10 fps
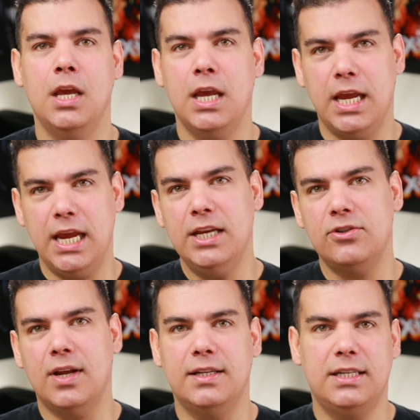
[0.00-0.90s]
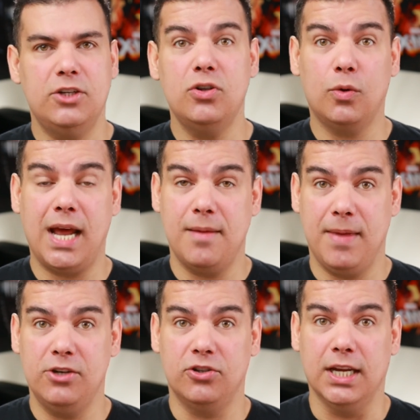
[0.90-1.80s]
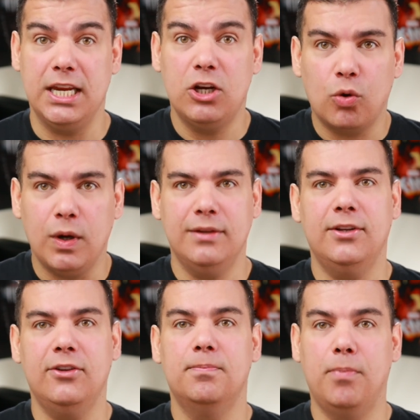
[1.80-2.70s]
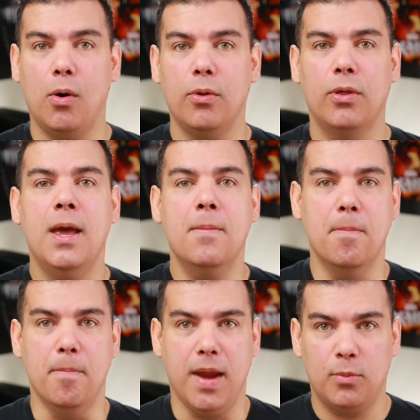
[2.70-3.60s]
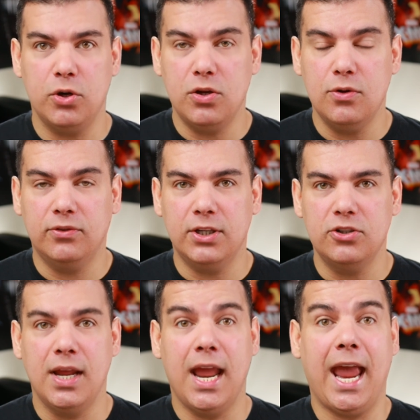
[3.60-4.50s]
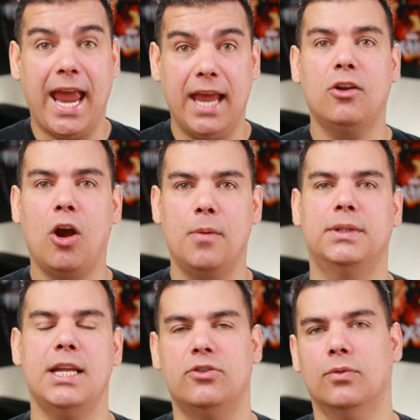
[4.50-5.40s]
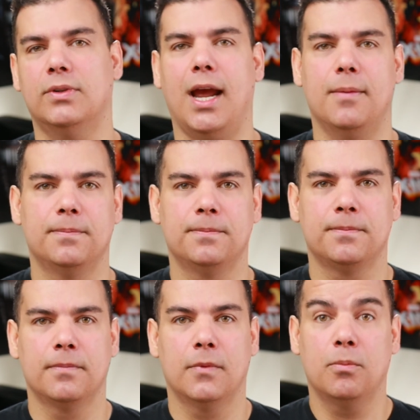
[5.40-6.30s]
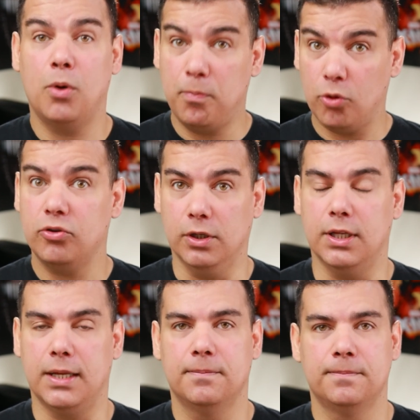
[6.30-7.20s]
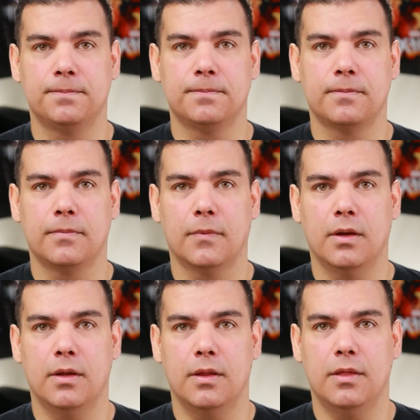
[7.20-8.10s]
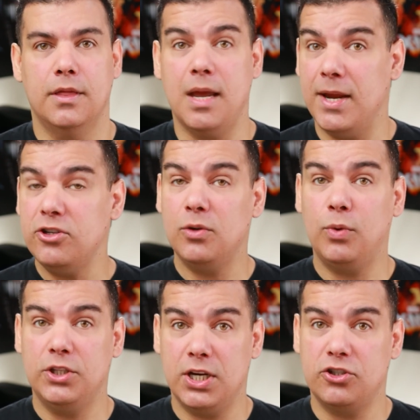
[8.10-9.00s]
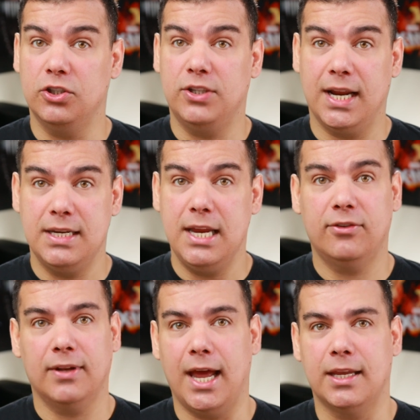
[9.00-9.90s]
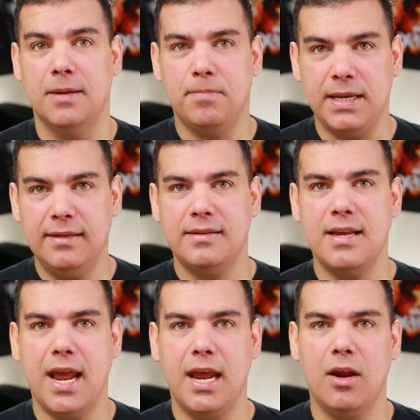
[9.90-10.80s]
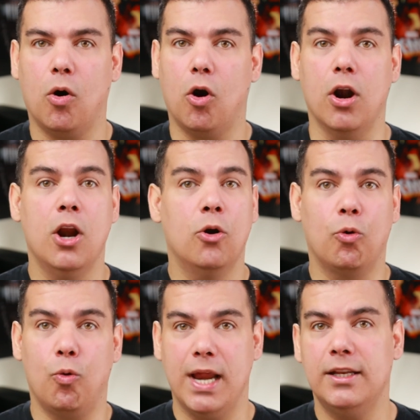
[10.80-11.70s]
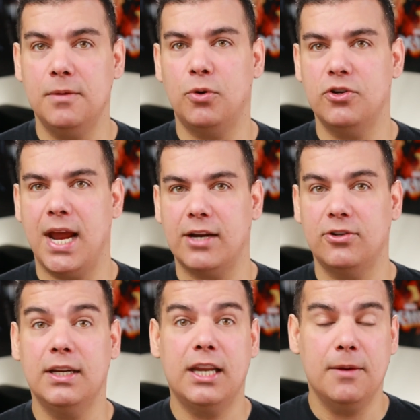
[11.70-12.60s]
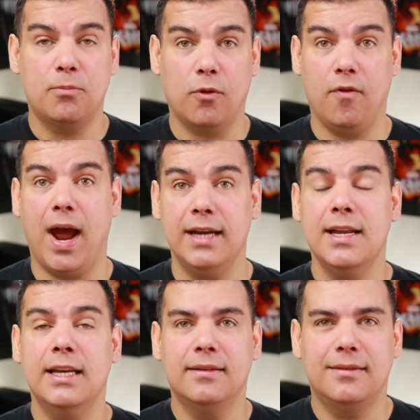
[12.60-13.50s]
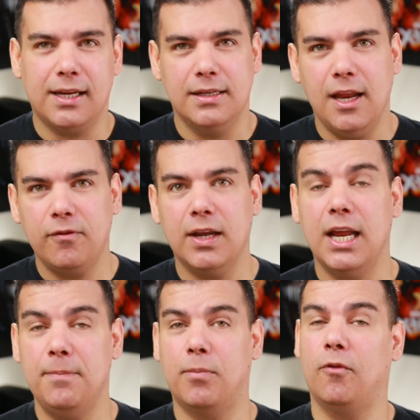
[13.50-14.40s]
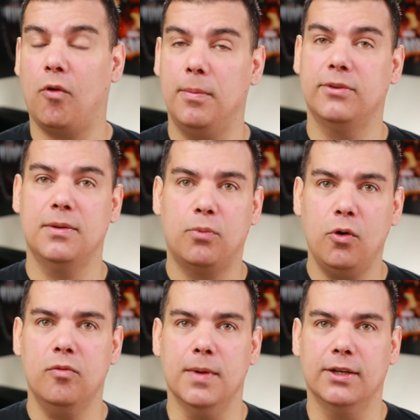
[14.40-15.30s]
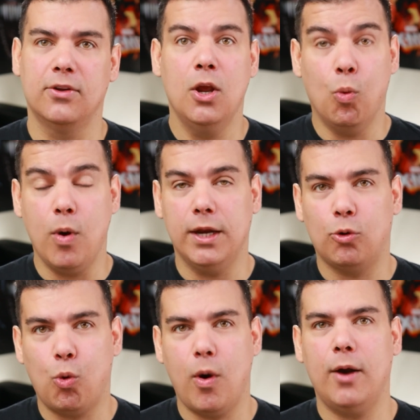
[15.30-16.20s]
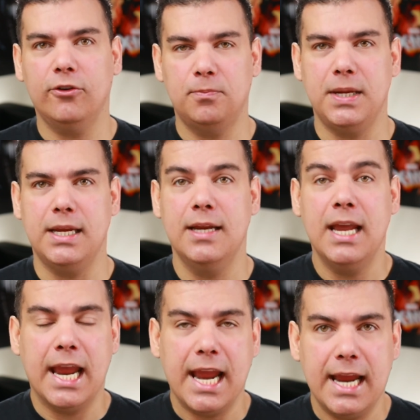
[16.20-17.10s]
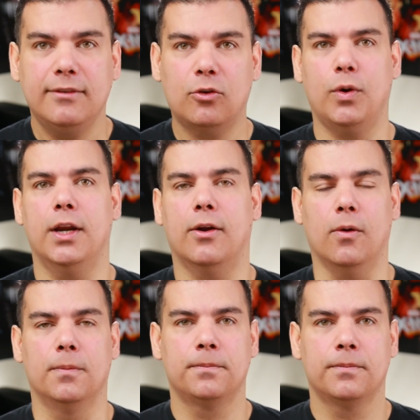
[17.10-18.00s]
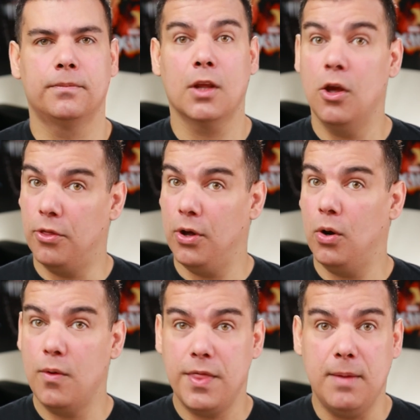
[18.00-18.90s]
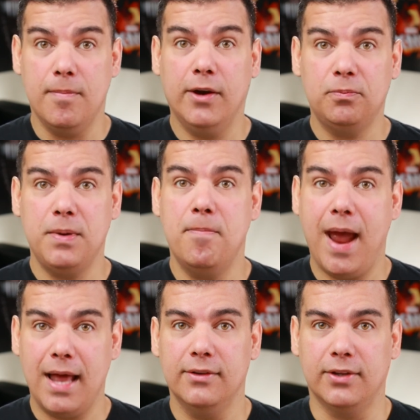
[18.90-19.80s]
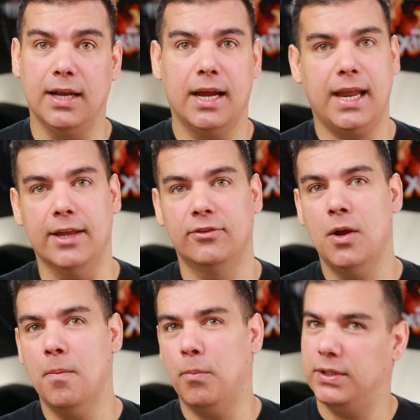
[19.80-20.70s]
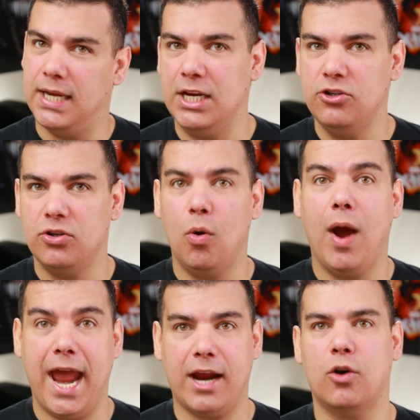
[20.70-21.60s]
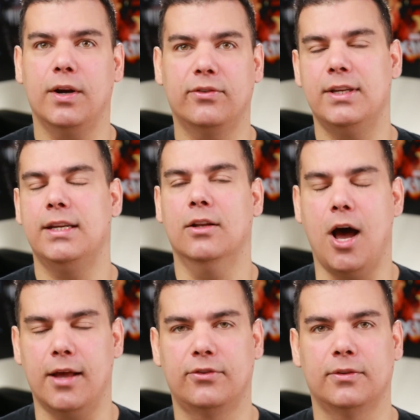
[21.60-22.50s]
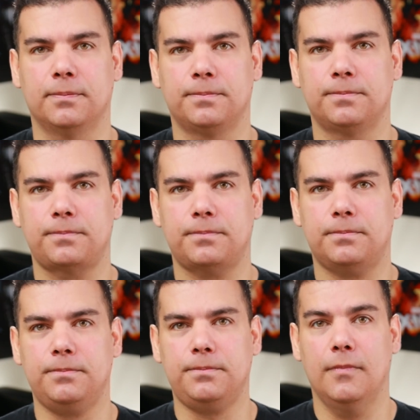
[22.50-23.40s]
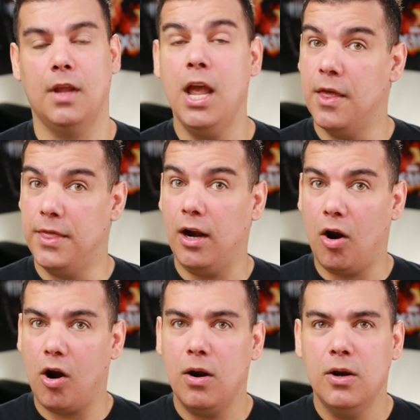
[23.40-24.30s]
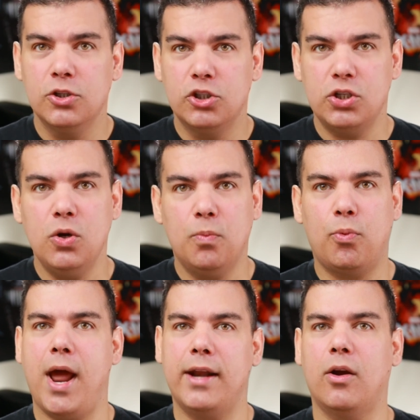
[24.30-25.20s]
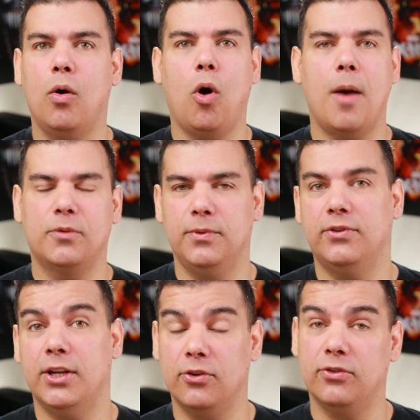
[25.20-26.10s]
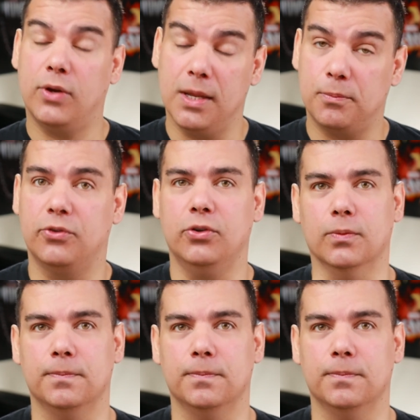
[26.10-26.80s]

Each additional dimension increases both memory usage and computational time, proportionally. Dimension reduction techniques like PCA or random projection can provide significant performance improvements when query speed is critical, though they must be balanced against potential accuracy loss. There are two practical optimizations you can pursue.